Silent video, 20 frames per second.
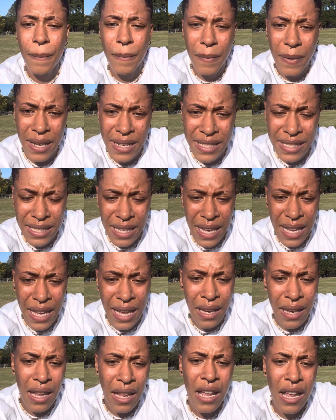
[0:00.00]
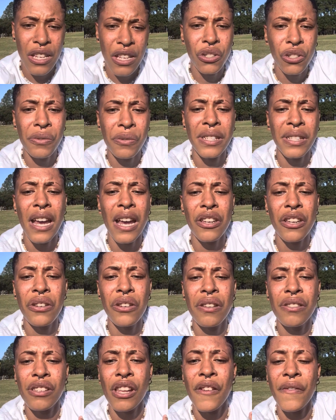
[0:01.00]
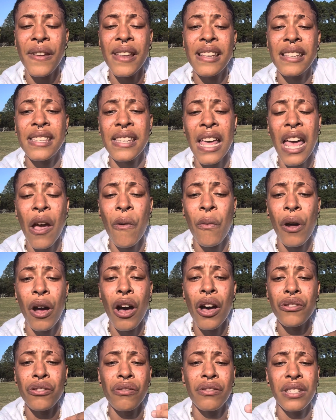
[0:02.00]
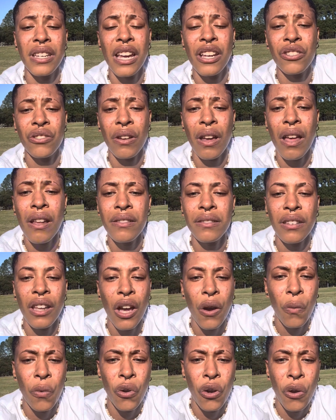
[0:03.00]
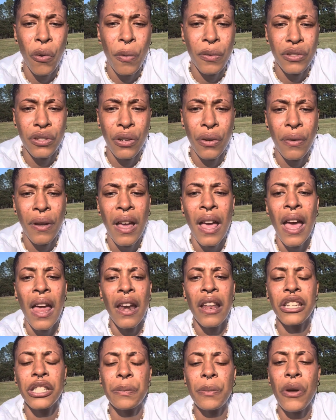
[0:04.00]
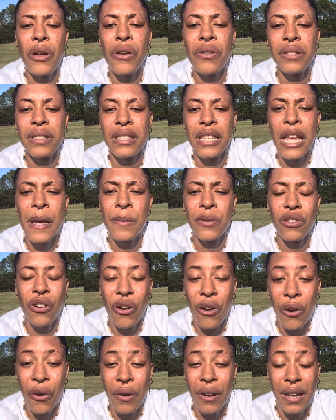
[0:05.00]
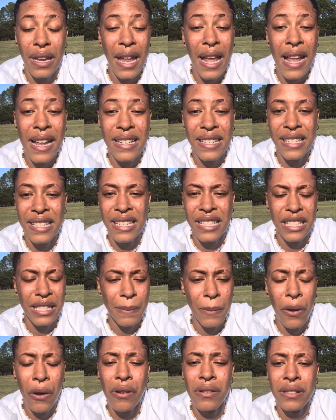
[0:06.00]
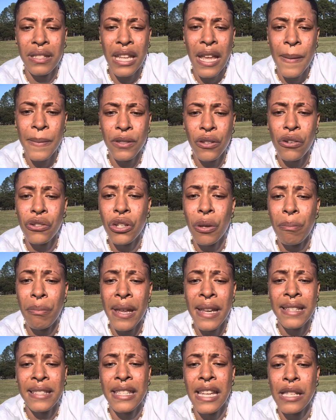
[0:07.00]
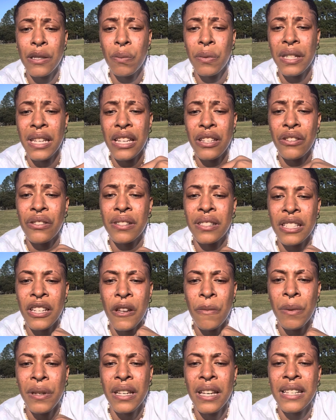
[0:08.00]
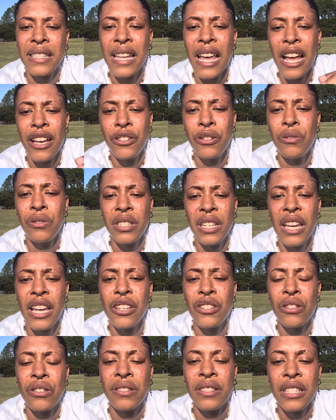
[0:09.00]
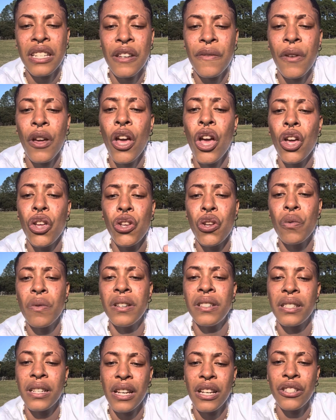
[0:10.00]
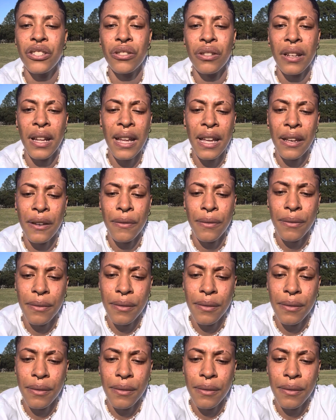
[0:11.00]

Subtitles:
inside. So changing yourself inside will also change your outside world. So the small steps are not just small steps. Those are big steps within yourself, because as you change yourself, you will change your life.